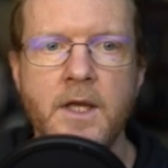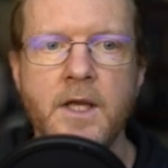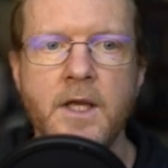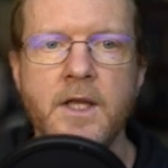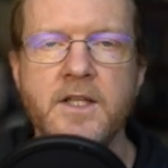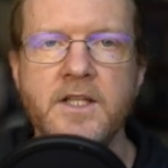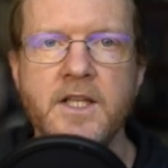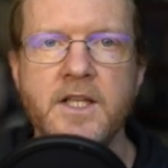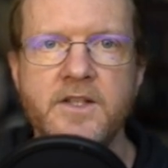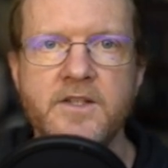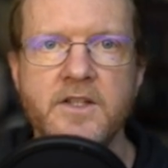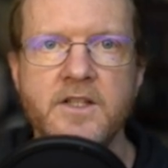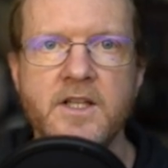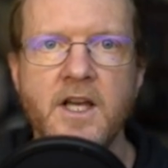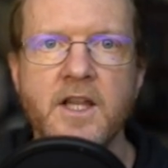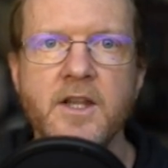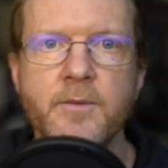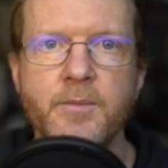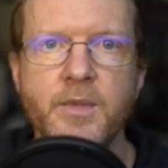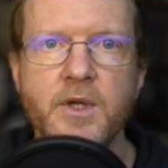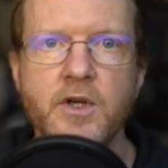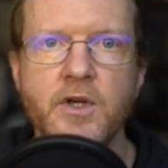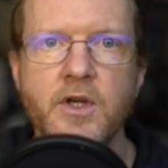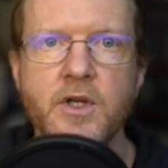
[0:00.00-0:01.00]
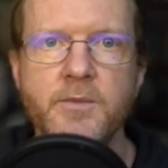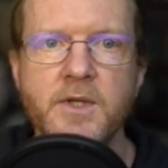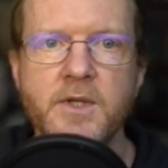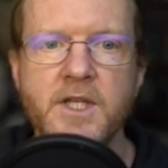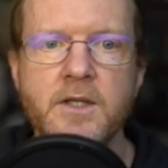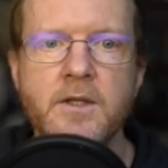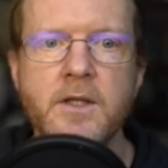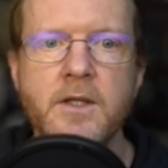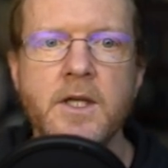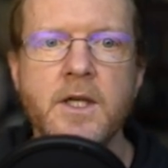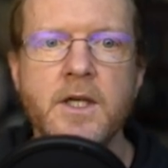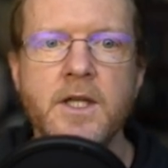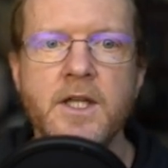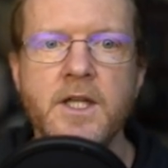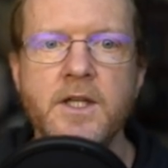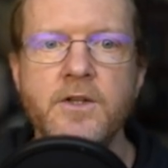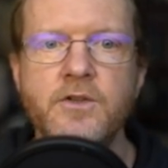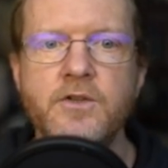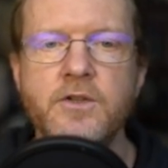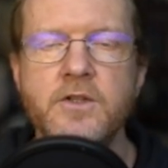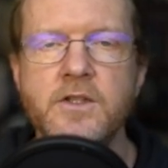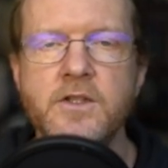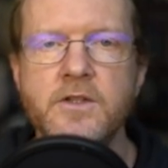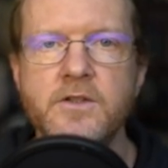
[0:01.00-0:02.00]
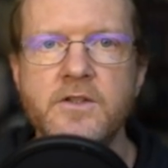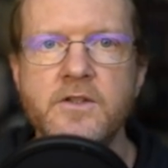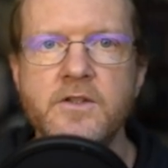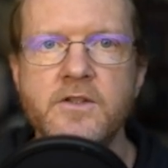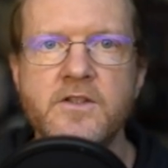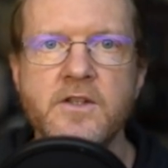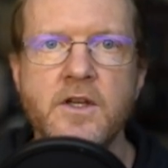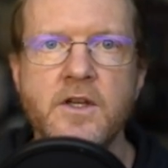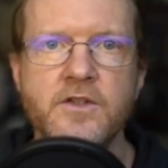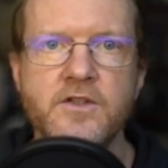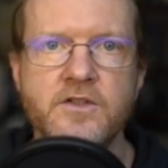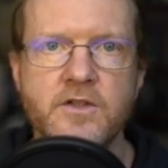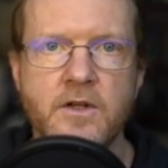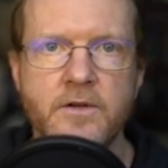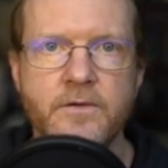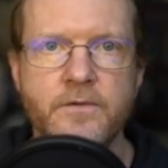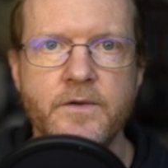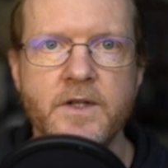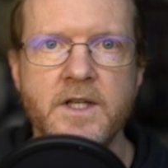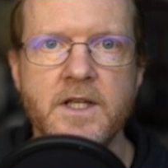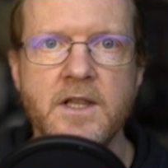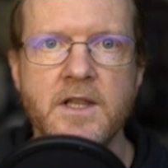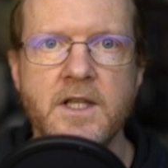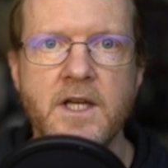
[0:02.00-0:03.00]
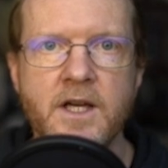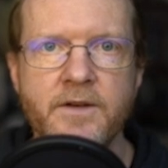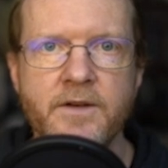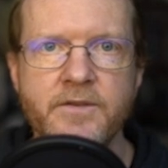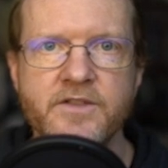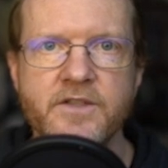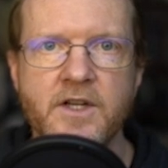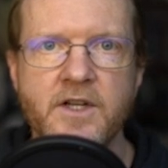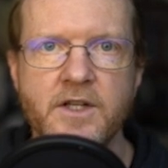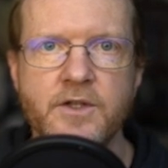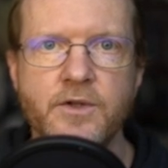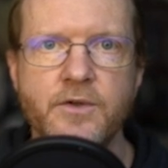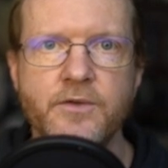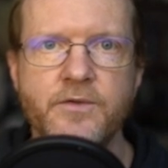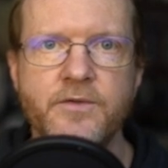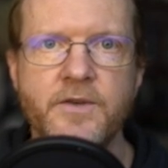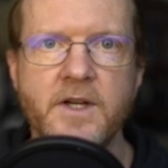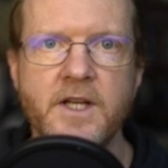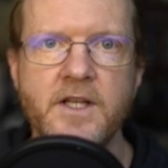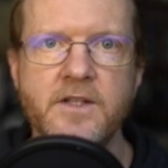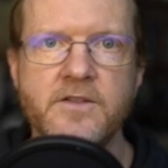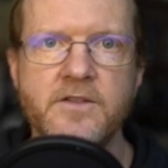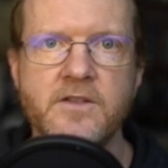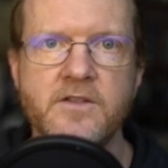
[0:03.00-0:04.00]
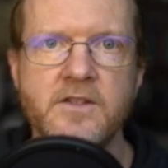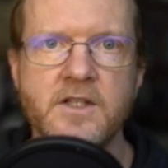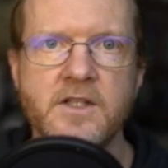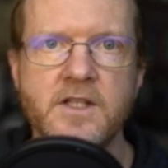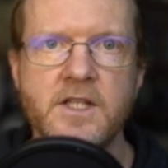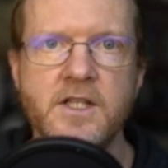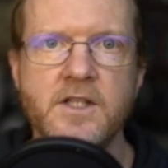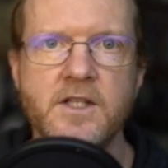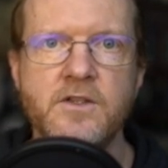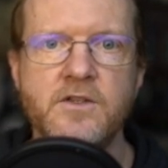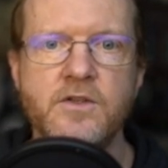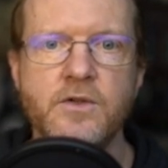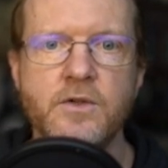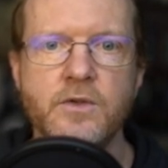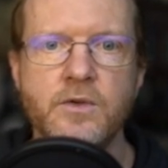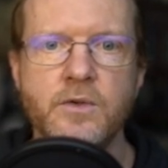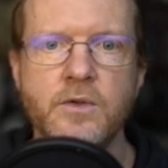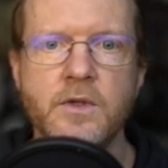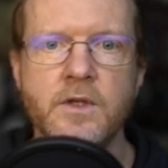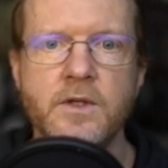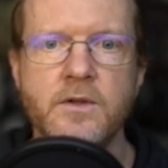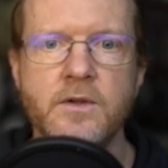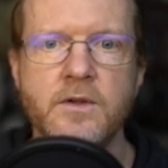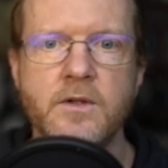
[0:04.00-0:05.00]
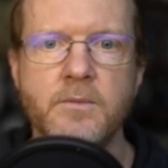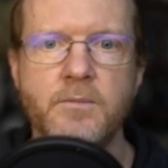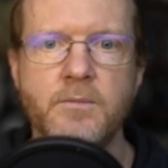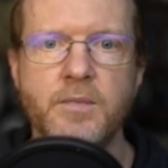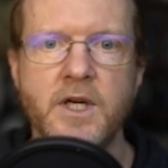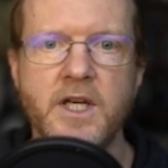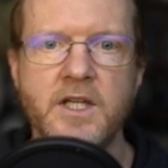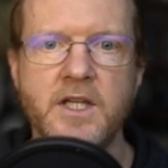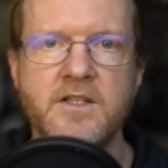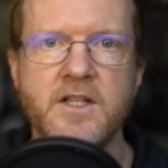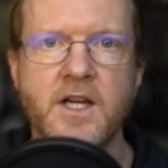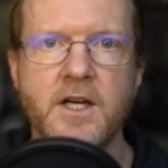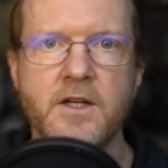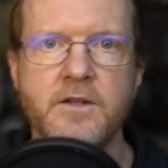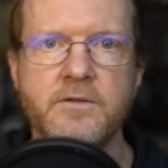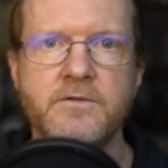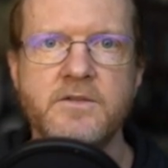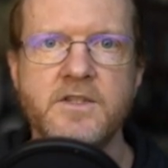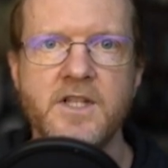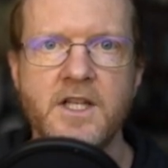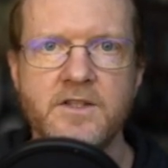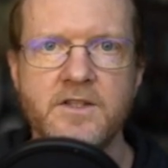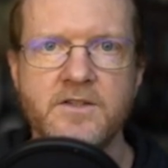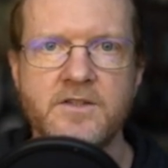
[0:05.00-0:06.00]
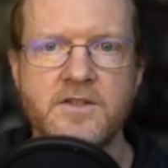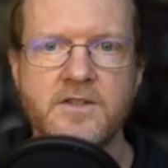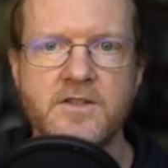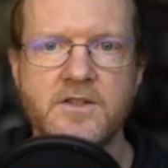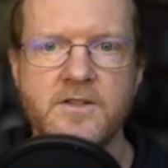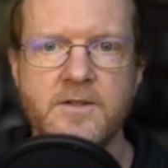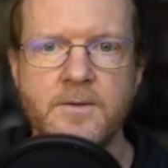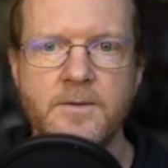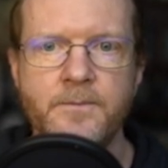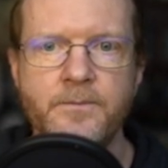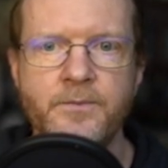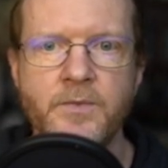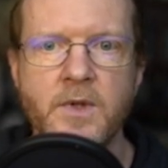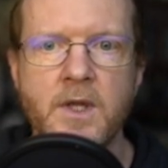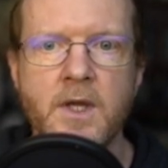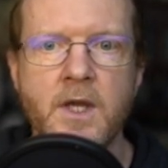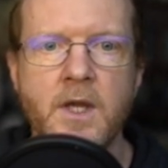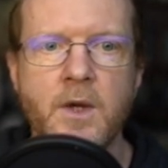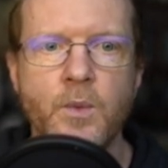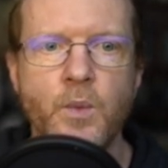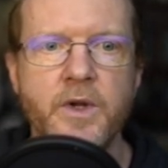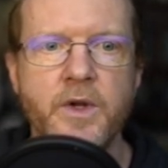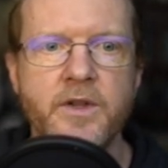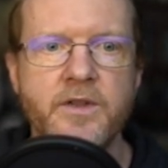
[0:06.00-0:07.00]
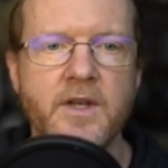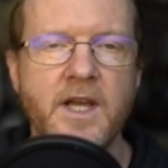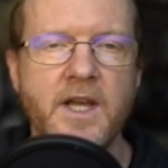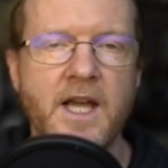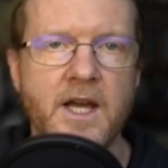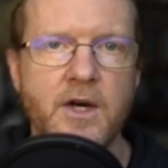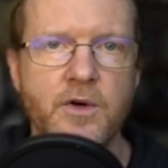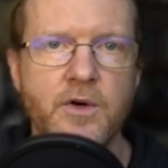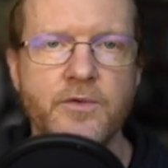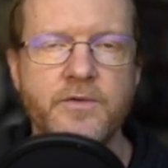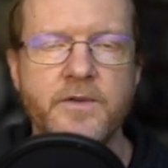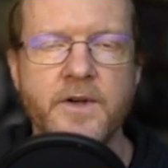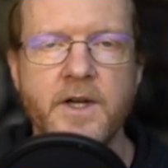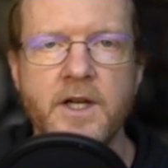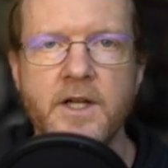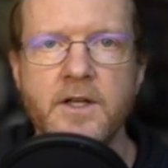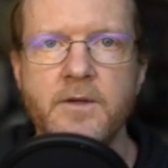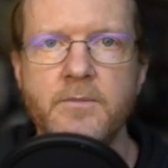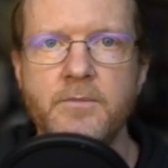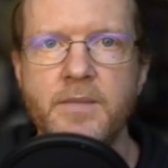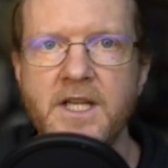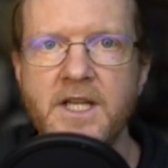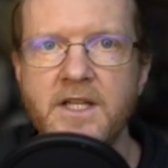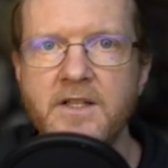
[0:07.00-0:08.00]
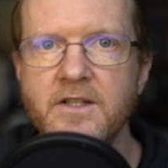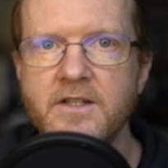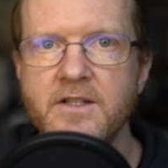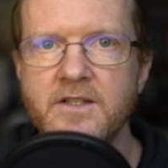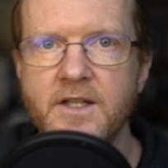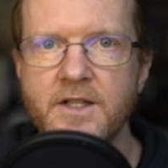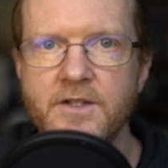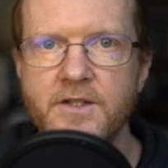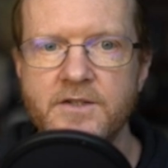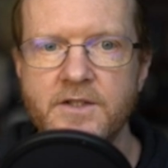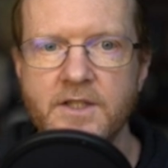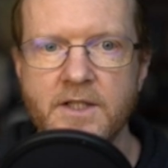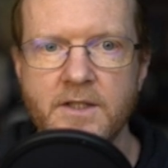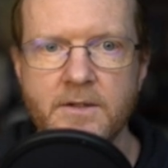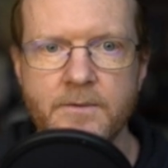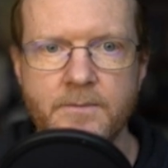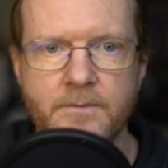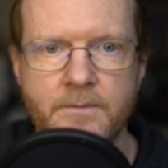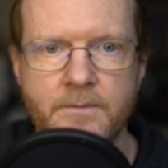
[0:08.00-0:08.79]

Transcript: Yet another pyramid introduces software lifecycle phases into the breakdown of tests, with alpha and beta testing.